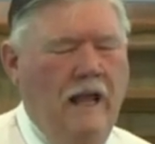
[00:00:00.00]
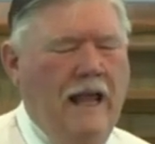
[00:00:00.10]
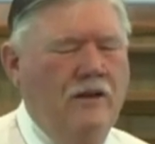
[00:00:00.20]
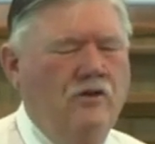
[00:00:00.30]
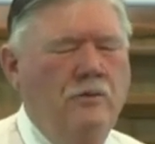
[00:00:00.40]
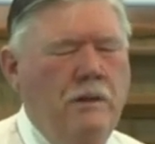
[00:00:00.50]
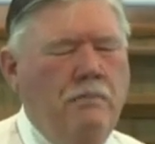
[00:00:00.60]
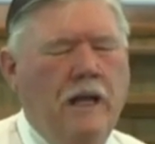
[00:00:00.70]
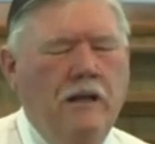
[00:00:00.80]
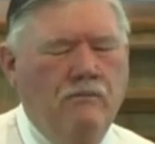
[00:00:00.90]
has to be
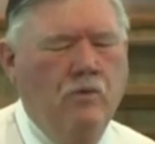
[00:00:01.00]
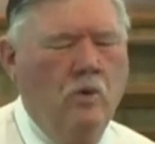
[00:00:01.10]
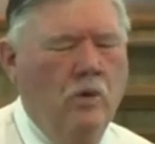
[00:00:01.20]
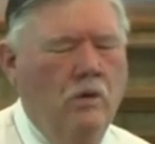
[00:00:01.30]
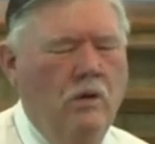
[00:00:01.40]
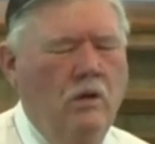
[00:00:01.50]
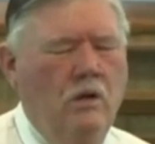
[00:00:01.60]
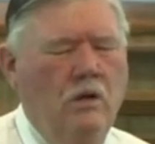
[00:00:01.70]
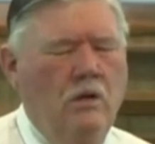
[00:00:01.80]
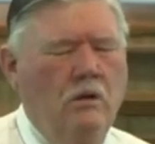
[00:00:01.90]
paid
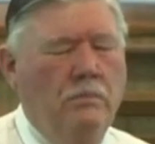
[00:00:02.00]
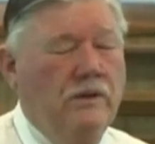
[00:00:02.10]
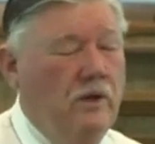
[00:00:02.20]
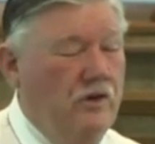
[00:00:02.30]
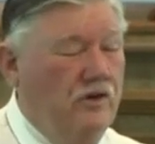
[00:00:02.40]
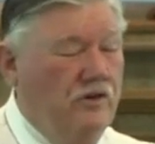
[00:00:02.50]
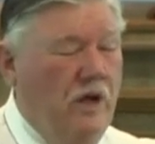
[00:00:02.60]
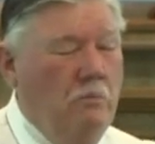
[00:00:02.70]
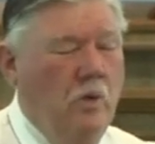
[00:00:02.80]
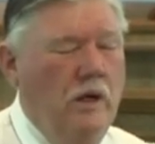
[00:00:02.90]
for. But there's
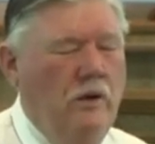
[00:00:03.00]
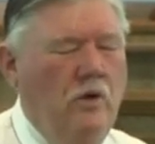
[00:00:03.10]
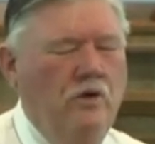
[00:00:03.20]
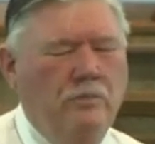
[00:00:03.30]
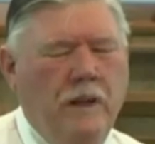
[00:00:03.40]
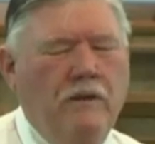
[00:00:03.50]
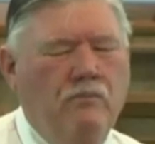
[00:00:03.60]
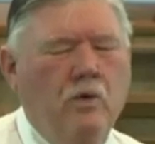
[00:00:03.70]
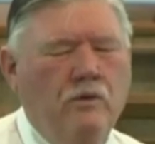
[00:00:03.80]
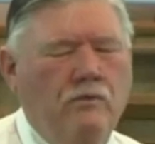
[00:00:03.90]
someone who's
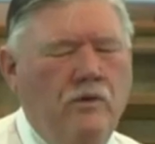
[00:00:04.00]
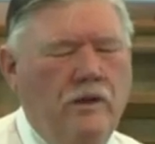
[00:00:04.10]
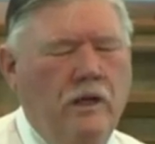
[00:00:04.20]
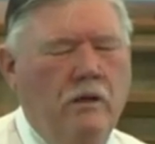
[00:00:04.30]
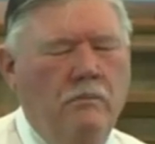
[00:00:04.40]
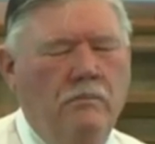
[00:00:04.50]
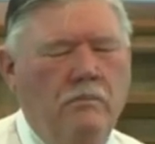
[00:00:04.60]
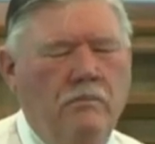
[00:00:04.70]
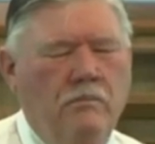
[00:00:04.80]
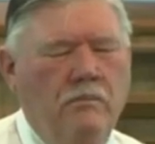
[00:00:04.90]
paid for it for them.
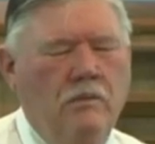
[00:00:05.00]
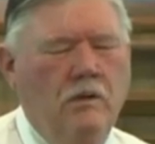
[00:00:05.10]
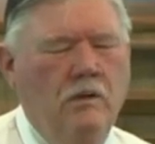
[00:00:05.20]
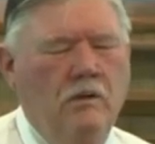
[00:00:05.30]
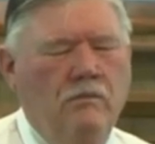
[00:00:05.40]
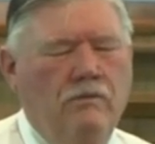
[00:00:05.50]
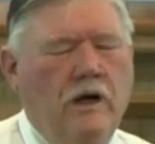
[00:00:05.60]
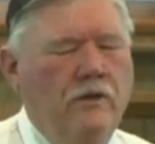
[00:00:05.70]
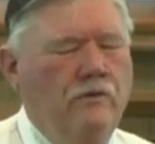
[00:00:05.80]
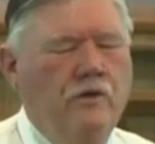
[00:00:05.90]

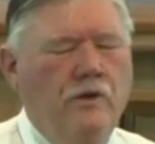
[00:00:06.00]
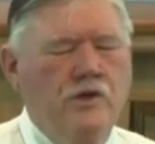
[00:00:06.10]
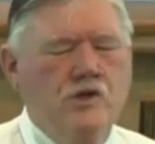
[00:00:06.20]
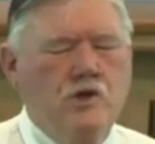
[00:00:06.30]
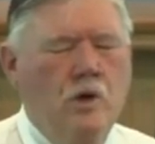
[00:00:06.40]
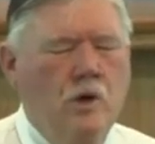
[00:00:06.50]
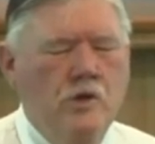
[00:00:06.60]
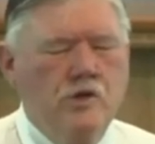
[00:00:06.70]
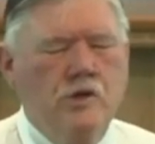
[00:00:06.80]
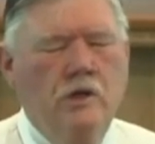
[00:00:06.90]
Father, for this
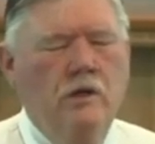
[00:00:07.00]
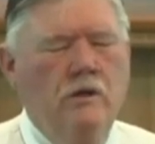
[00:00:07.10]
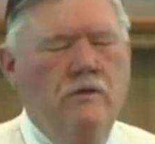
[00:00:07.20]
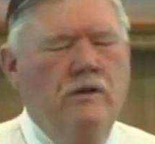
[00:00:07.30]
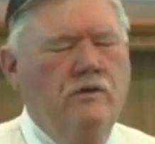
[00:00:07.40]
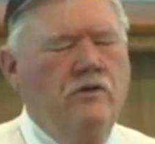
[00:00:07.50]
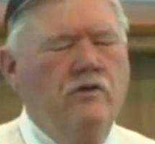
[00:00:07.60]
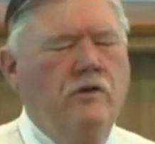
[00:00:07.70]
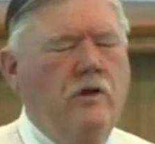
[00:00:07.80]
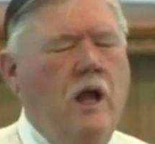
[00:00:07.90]
church, this
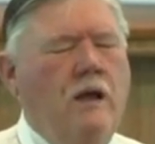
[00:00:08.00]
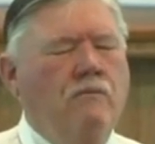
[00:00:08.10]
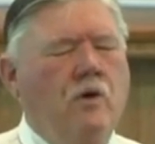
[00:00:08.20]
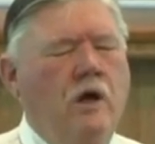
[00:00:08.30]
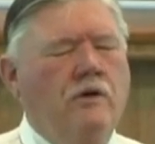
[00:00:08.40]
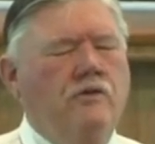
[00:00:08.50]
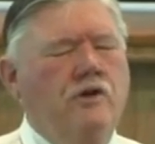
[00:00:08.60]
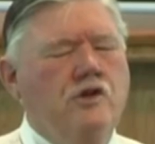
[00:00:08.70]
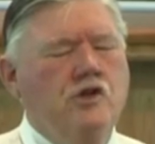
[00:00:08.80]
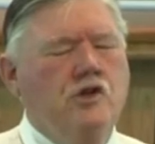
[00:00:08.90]
is a time for us
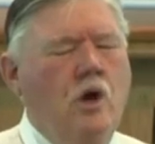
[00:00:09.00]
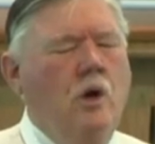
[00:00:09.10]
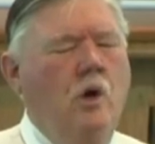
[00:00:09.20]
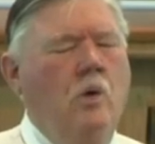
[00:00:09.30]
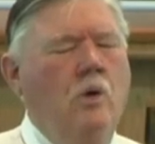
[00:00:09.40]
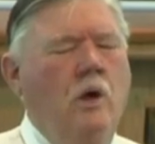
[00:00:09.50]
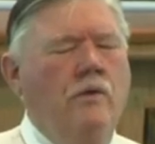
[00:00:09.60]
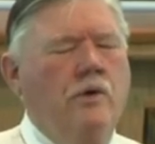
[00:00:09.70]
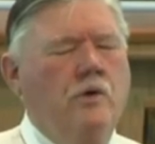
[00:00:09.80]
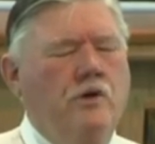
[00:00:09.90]
to show
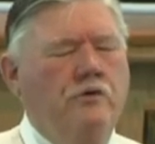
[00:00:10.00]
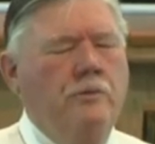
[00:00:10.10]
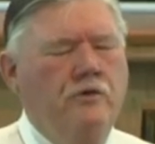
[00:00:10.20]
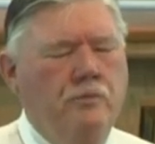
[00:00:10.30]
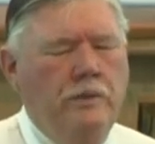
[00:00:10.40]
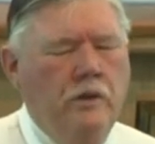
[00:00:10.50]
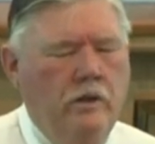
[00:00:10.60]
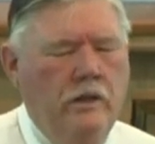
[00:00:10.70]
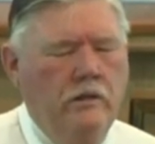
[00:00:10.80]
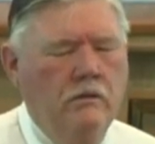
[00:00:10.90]
the Christmas
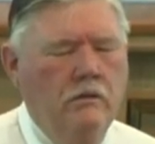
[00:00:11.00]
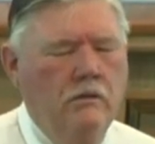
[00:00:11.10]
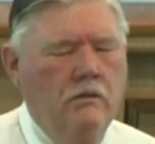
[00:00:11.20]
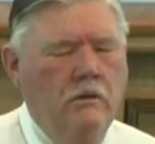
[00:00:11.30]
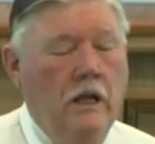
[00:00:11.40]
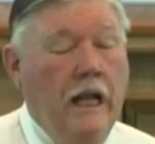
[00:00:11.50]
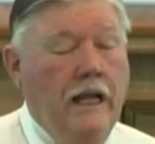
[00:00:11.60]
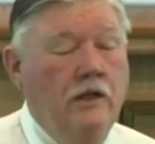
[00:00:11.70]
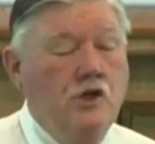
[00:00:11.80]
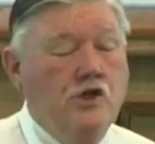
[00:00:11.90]
spirit
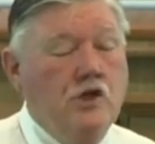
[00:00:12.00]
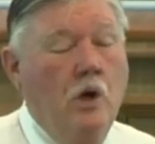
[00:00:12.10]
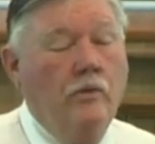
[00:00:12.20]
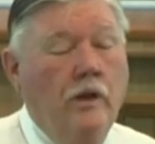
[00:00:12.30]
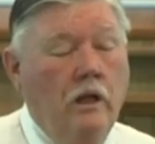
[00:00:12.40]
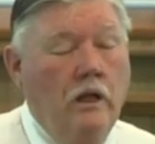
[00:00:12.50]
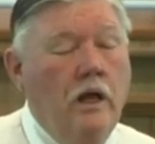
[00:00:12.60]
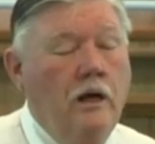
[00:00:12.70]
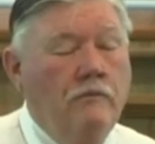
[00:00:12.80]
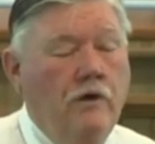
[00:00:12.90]
and to show the
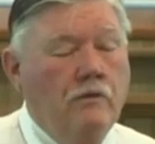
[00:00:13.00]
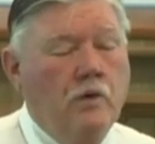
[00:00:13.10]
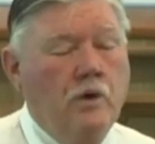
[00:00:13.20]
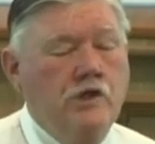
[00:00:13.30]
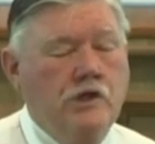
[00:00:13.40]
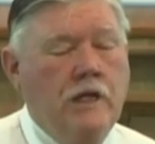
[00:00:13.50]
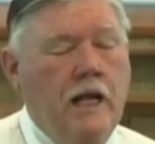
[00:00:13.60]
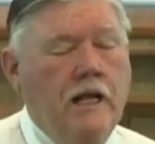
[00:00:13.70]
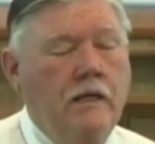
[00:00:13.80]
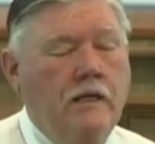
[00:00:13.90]
love of
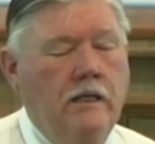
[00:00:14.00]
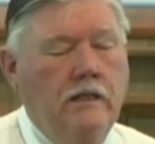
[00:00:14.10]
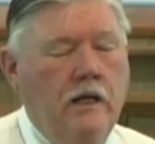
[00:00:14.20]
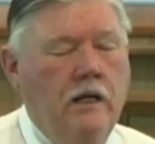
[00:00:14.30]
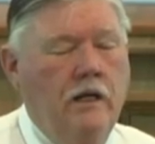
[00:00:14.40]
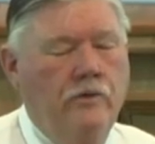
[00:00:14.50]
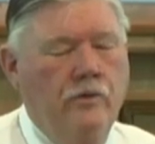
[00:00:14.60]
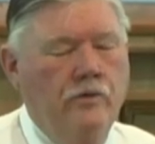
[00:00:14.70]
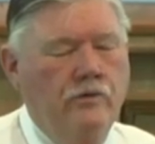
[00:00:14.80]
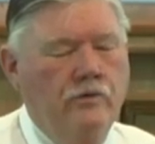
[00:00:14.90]
Christianity to
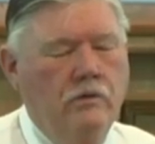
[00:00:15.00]
others.